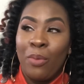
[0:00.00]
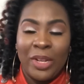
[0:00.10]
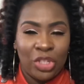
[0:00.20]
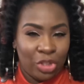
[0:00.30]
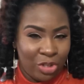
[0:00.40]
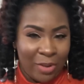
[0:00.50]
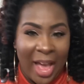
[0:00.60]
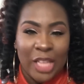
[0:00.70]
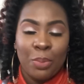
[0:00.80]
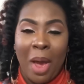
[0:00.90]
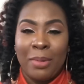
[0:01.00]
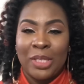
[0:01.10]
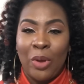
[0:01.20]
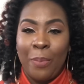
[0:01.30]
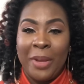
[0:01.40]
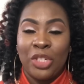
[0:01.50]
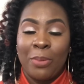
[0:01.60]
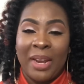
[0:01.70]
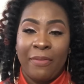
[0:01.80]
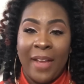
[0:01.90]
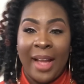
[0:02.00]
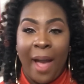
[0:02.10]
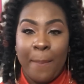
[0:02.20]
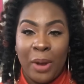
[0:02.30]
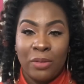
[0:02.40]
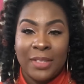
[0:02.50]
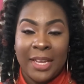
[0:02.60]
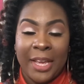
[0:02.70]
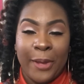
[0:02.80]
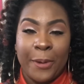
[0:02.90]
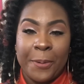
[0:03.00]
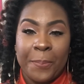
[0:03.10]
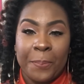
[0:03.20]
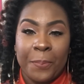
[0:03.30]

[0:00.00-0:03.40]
which you guys probably saw a picture. Matter of fact, I'll post it here